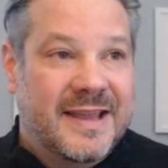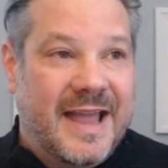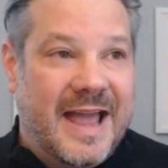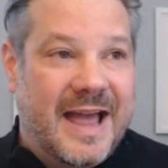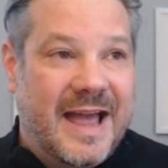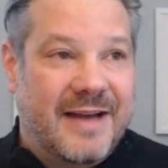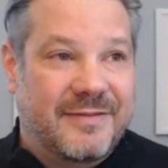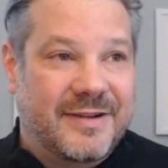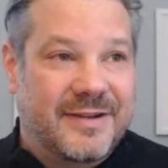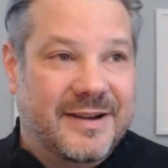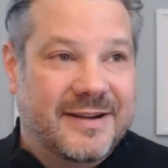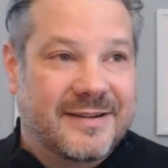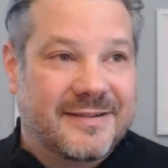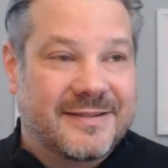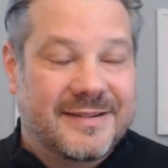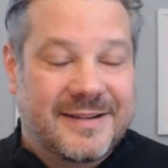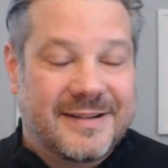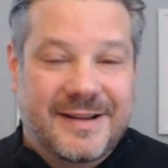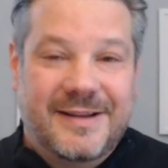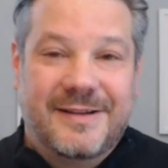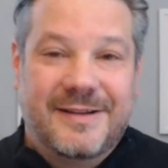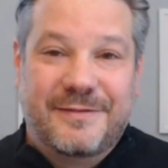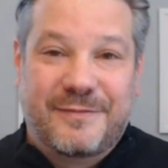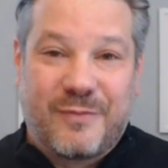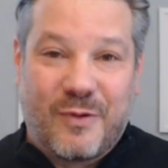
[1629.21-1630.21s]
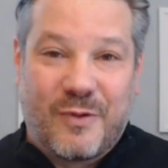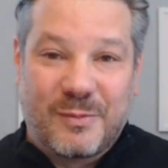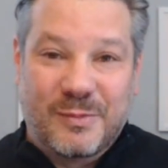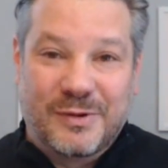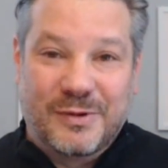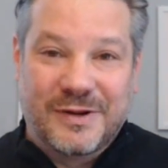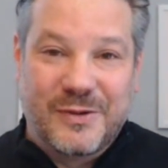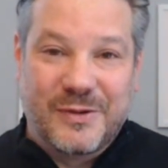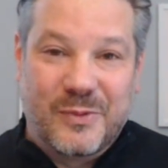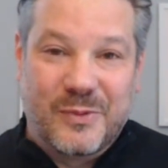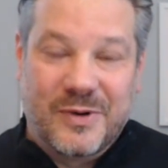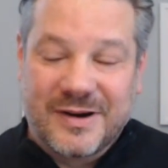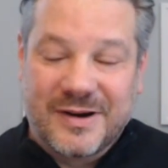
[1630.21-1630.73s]
Having
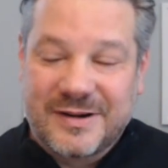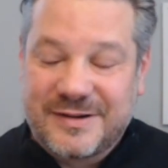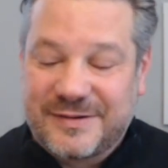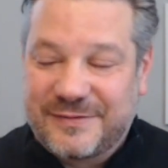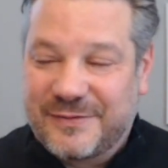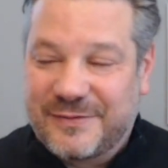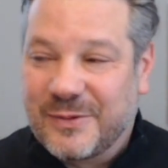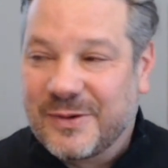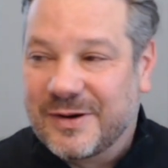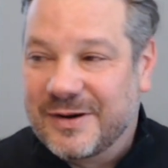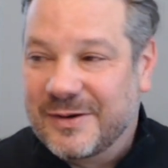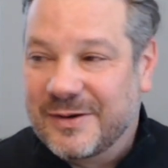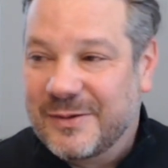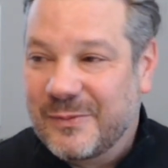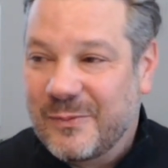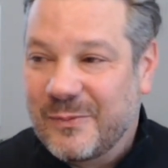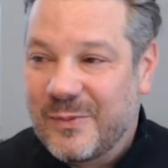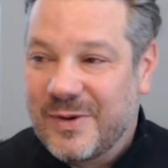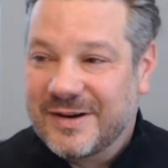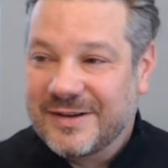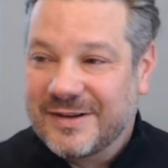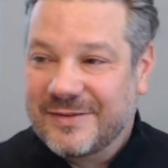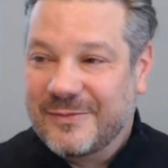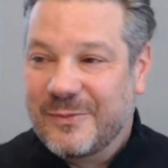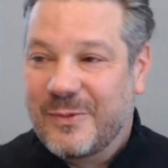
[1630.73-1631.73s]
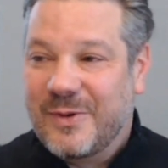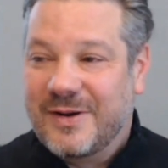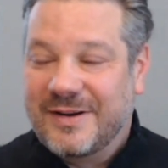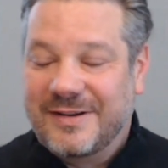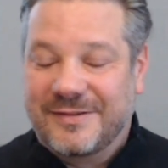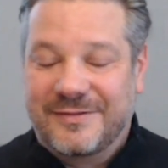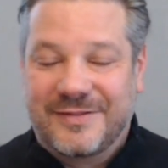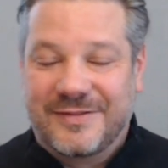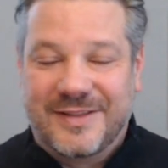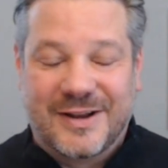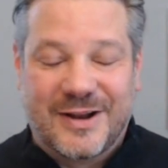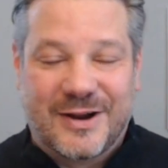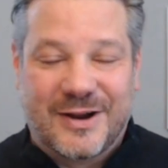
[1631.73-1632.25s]
formerly worked for one, one
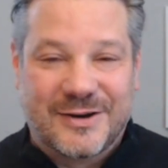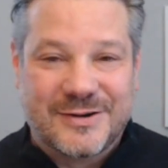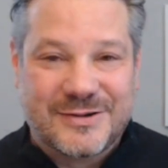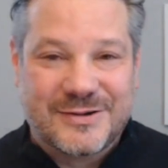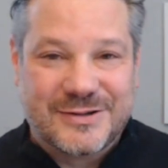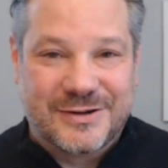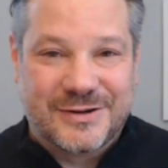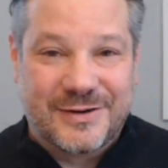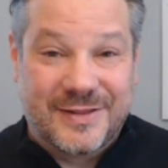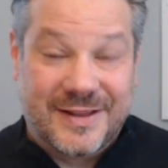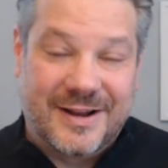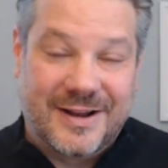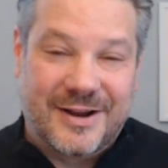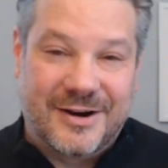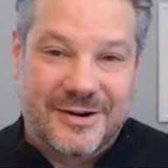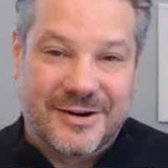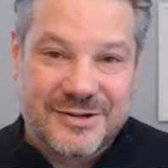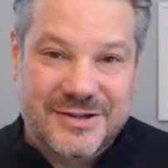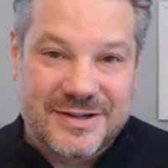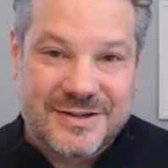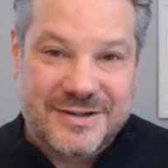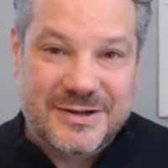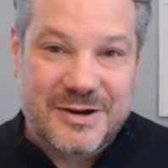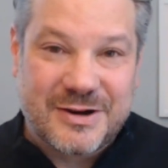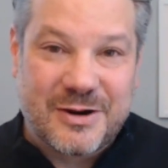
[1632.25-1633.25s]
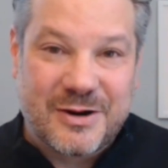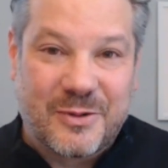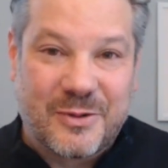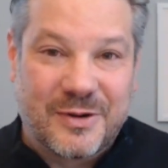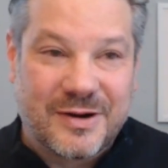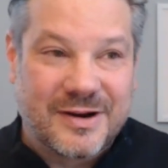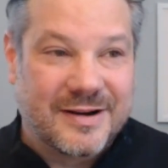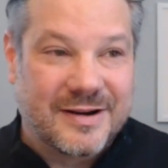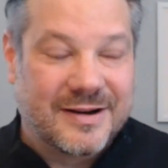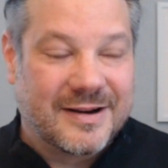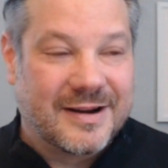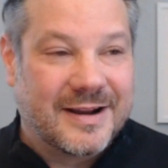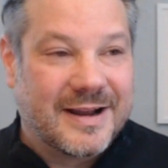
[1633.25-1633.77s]
of the larger, the largest
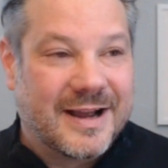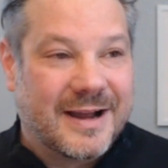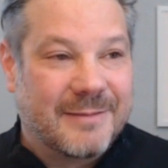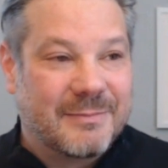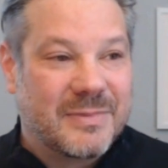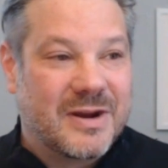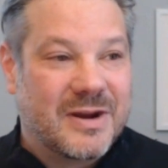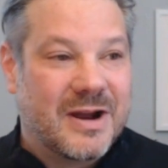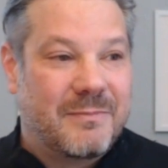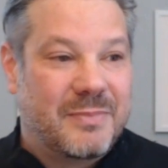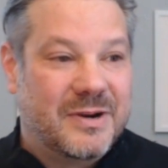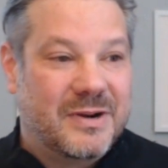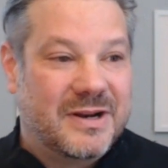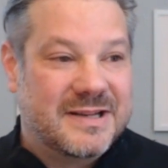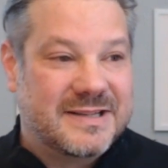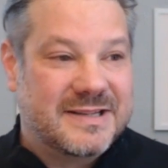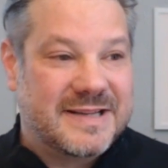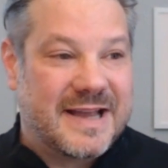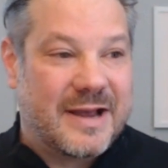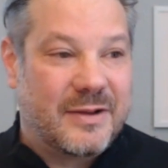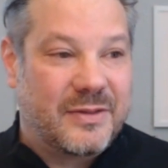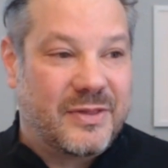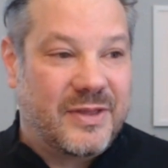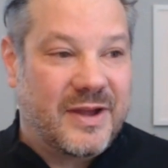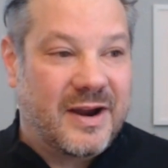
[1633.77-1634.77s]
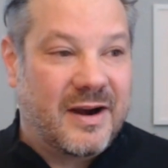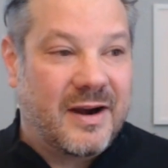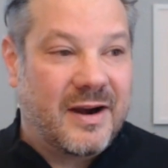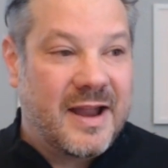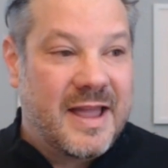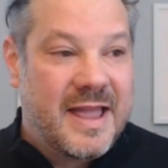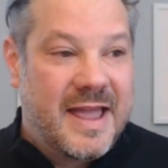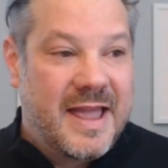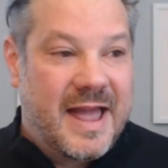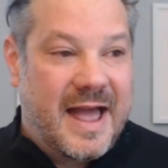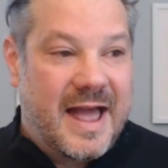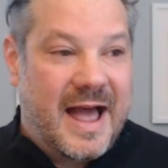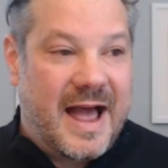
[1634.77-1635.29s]
co-working um, companies out there.
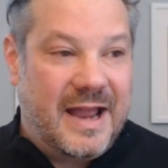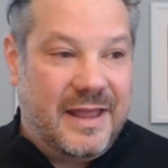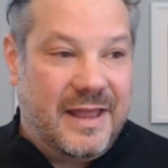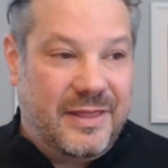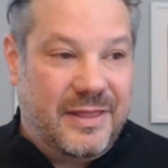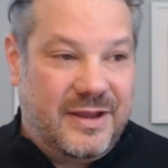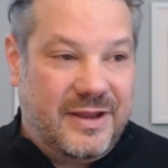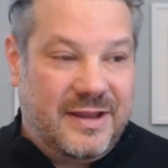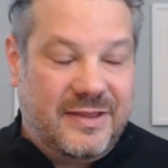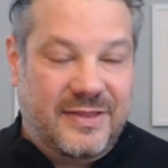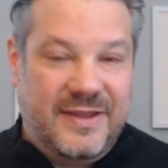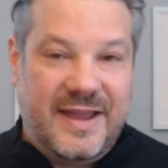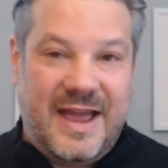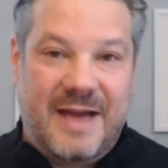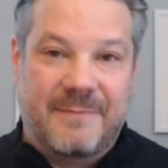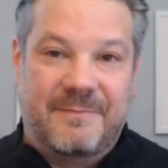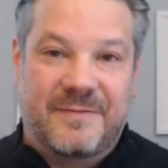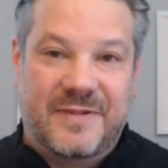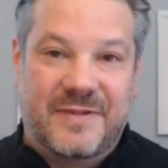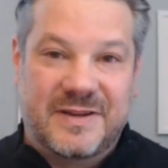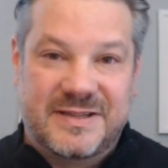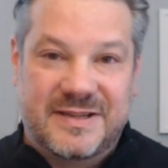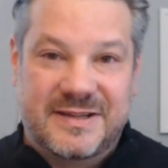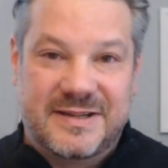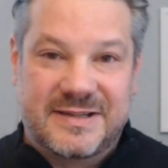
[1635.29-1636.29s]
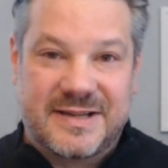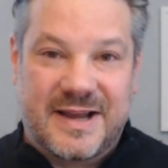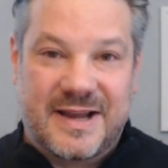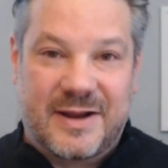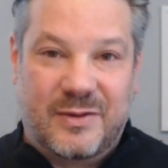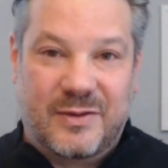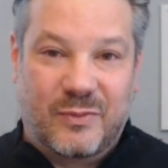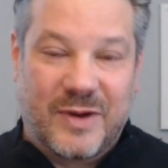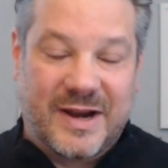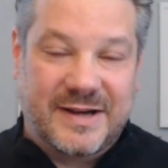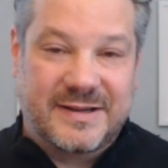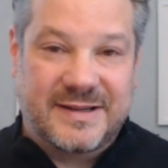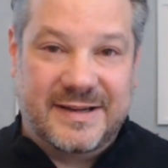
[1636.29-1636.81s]
I think the emphasis
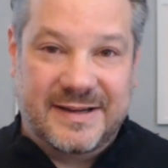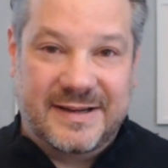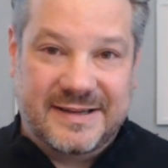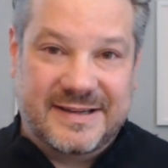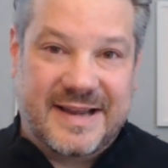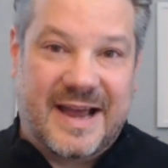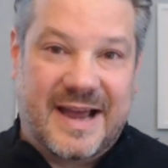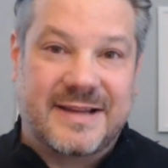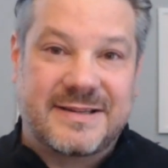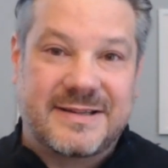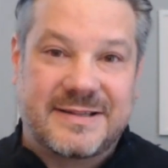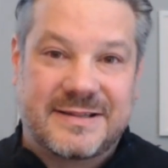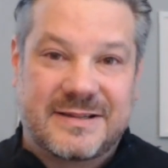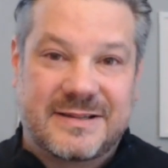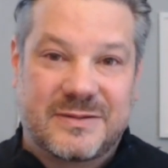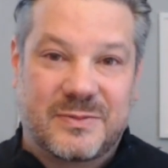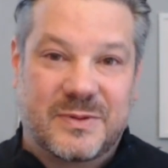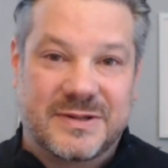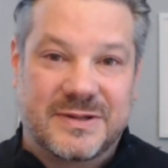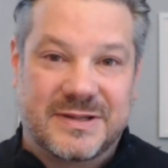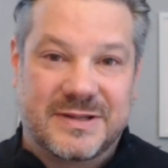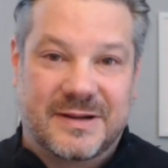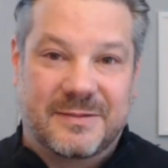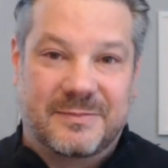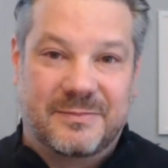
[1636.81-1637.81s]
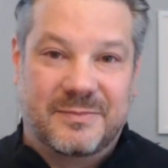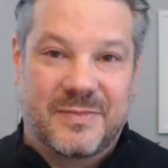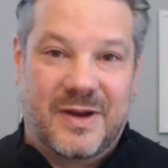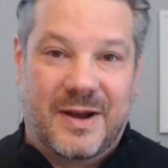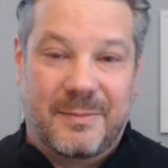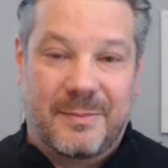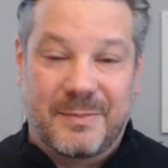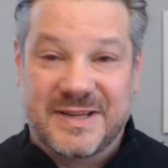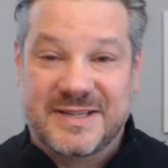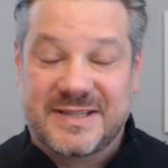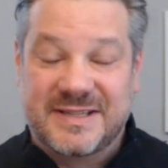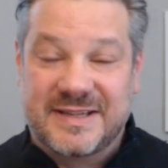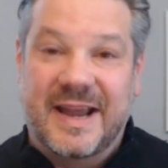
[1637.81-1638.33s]
on renting desks was a, a
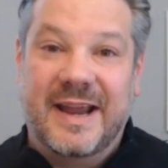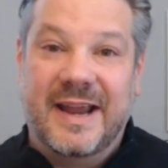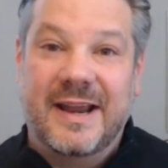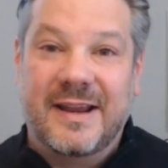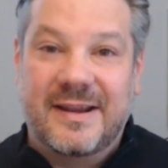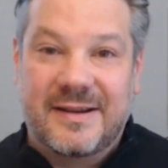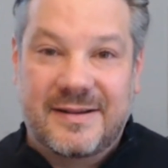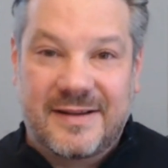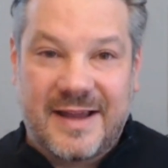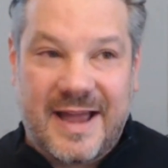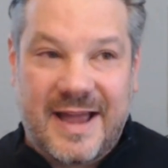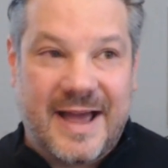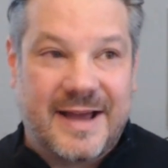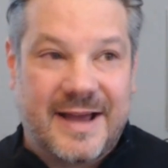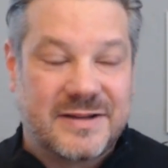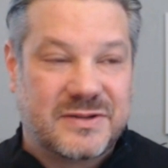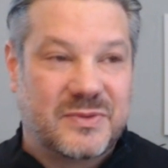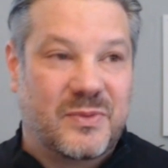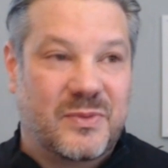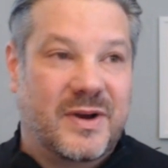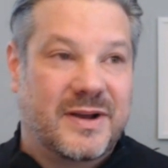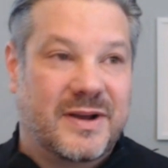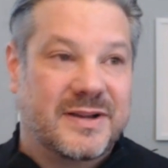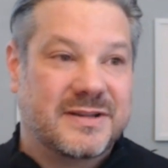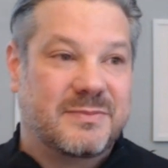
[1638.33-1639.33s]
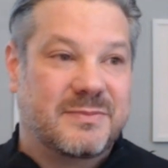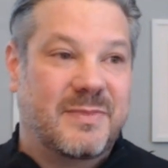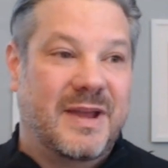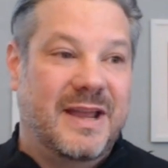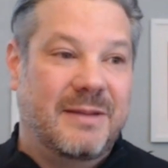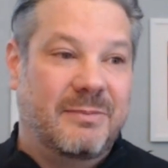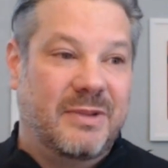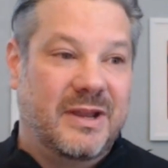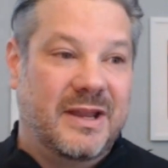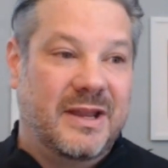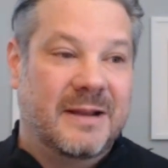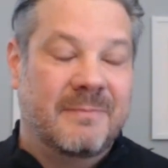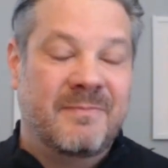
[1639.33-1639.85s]
mistake, as was
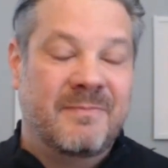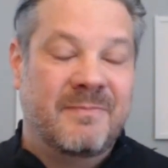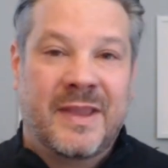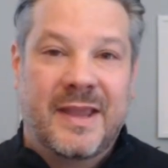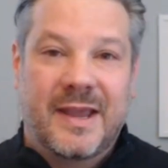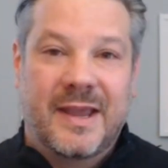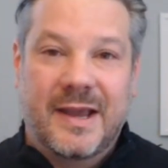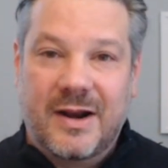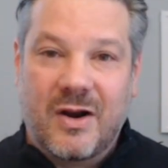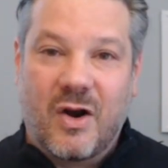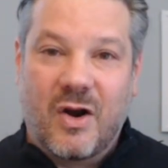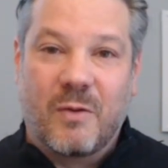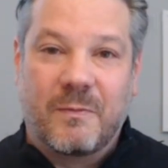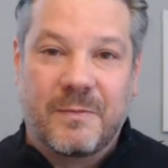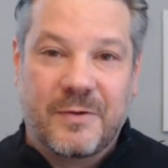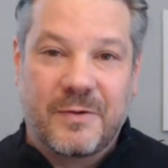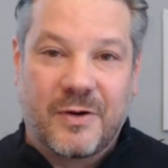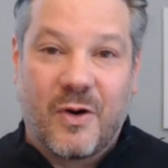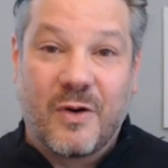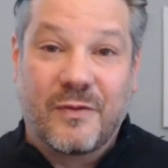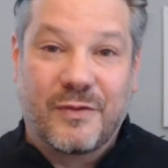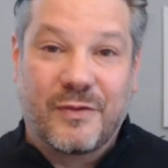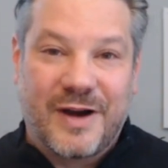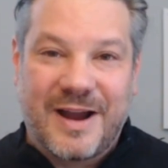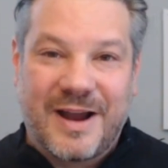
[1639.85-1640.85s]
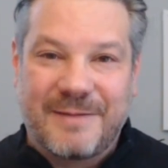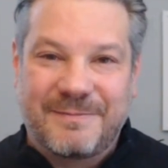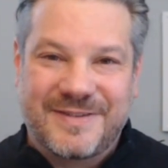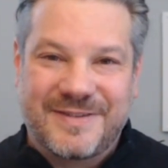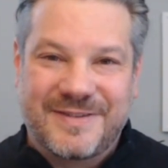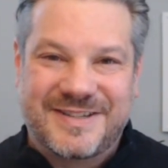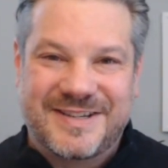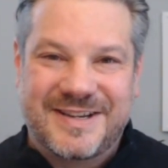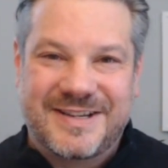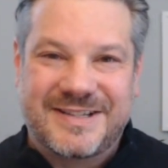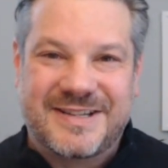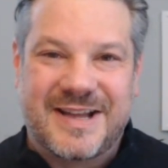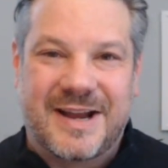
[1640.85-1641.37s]
maybe an over,
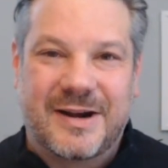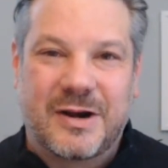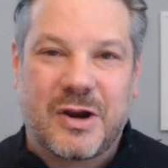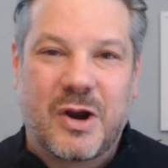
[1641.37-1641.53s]
overemphasis on